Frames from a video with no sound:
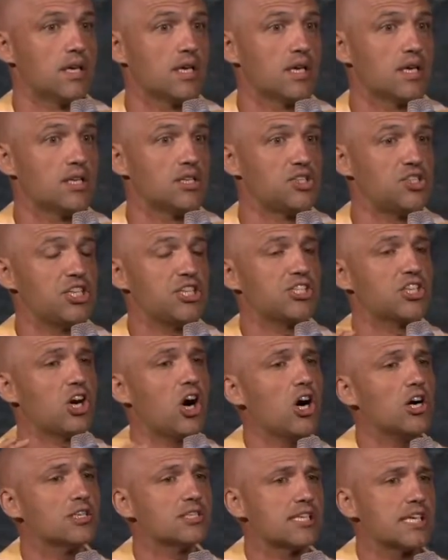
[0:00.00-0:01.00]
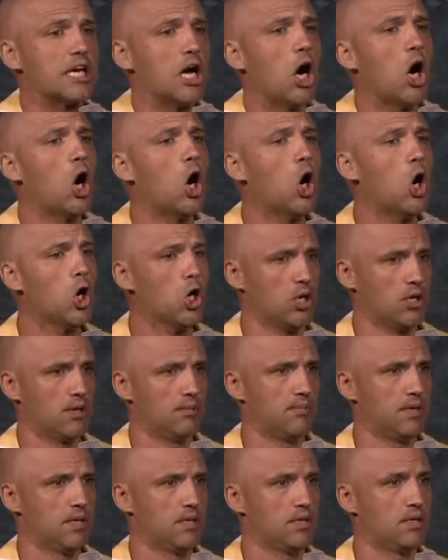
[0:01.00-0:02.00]
she's causing
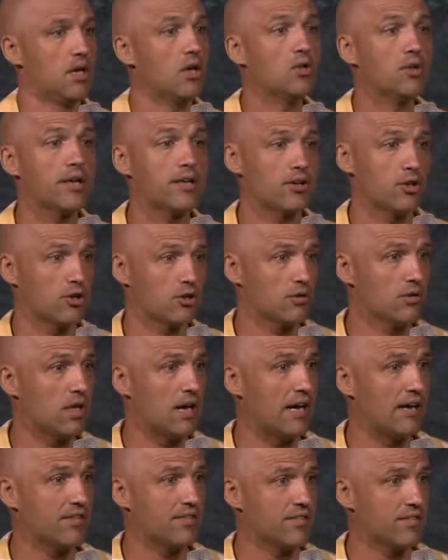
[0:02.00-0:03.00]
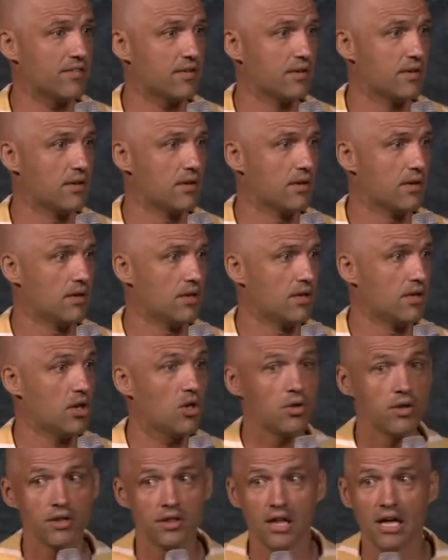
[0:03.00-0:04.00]
harm, not only in her life, not only
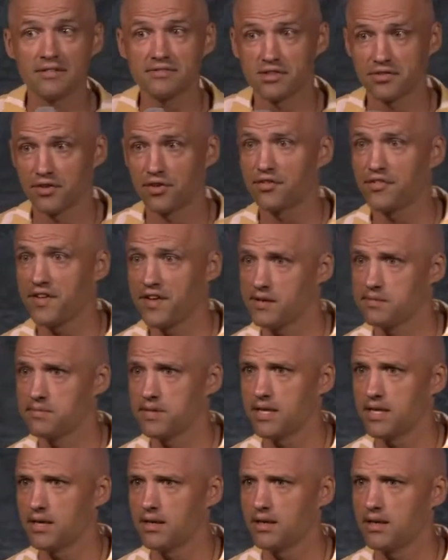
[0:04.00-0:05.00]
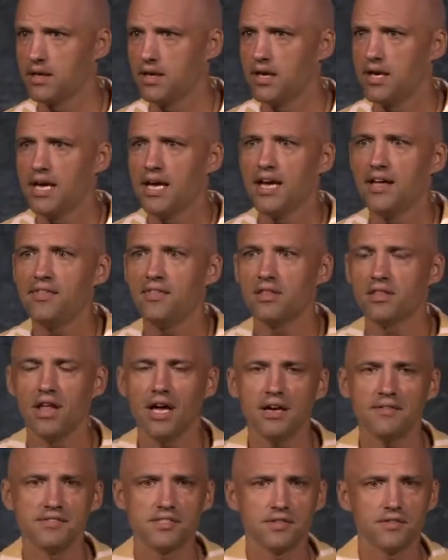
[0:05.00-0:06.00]
in the lives of her family, in the
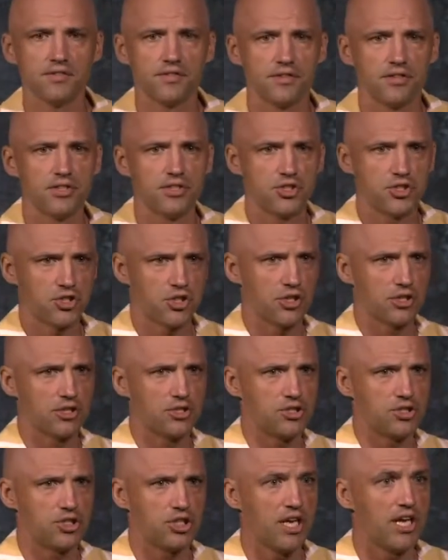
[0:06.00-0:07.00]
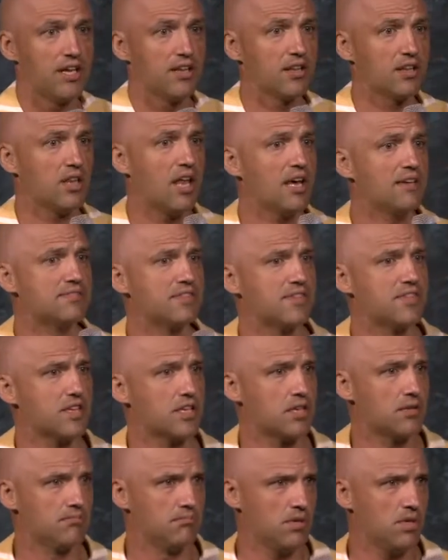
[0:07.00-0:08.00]
lives of the church, the lives of the
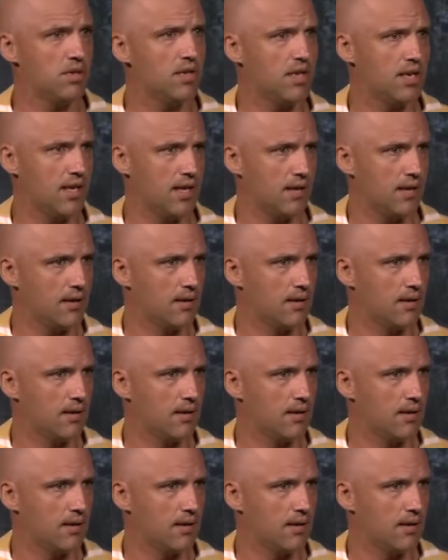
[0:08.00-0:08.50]
community.